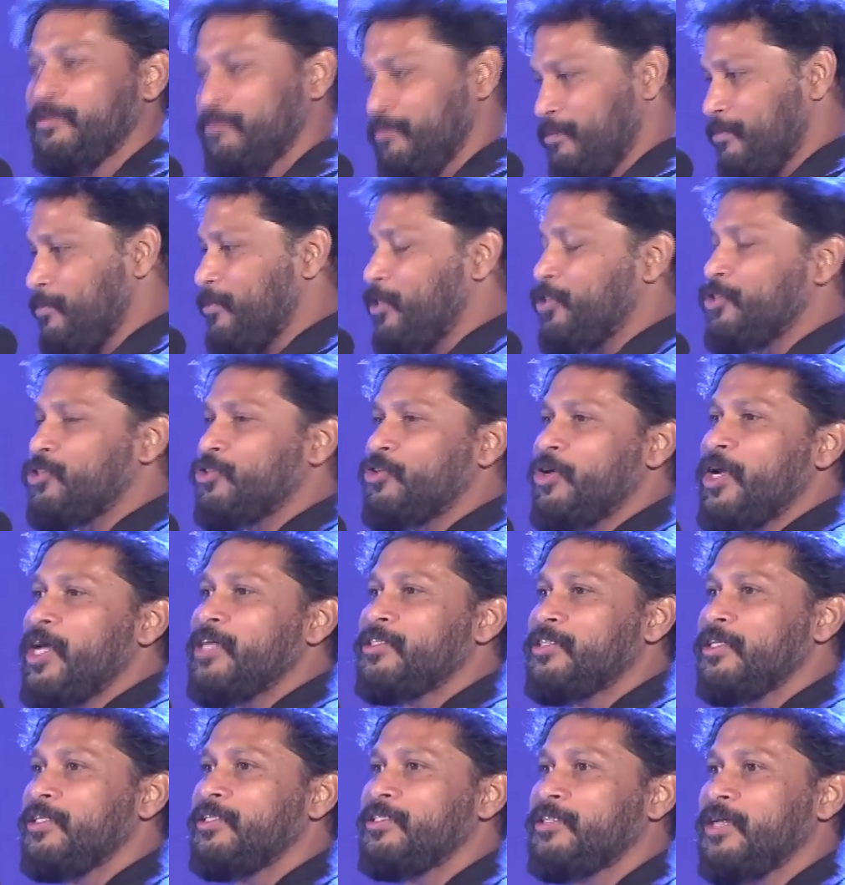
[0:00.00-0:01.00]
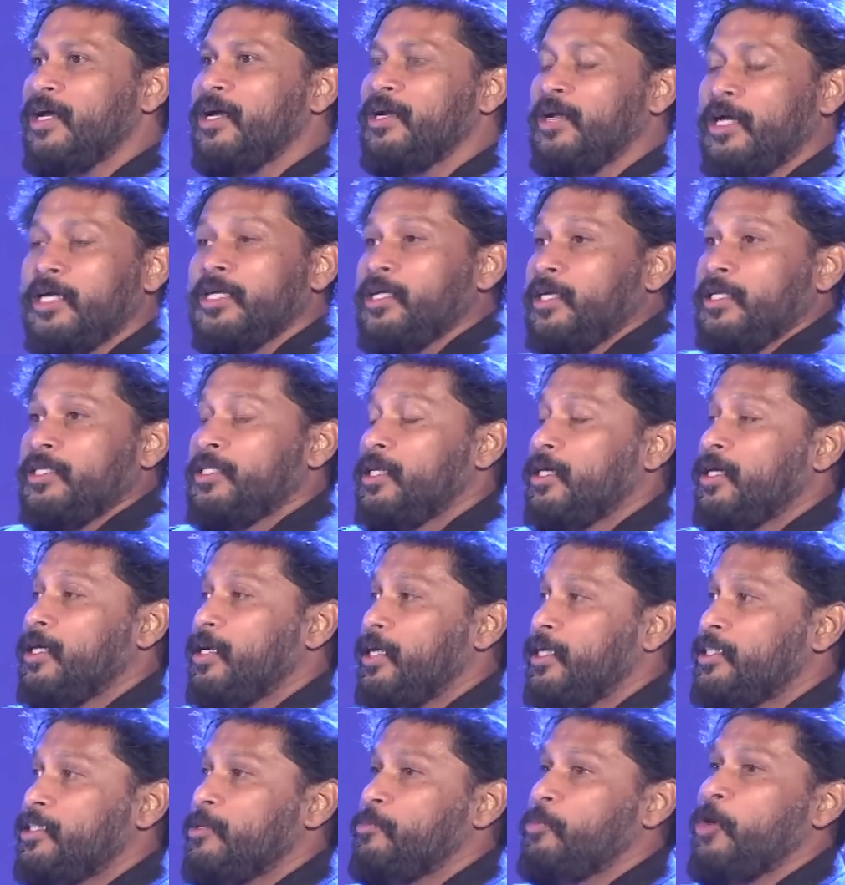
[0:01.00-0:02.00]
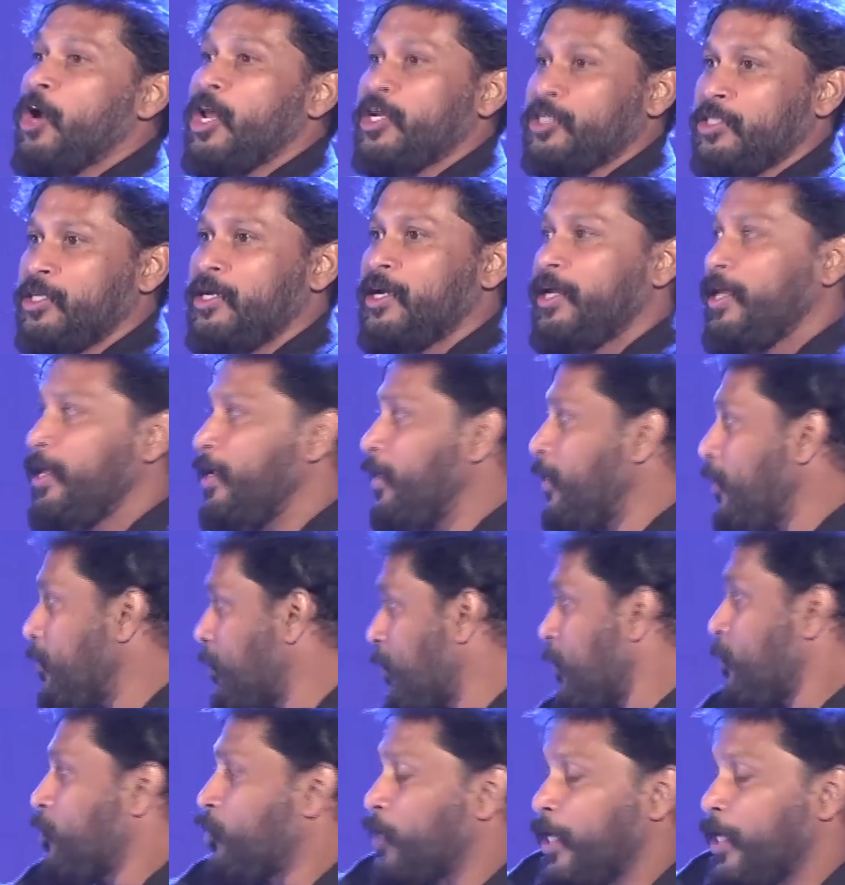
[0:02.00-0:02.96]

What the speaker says: the rehearsals it's a production day, it's a stage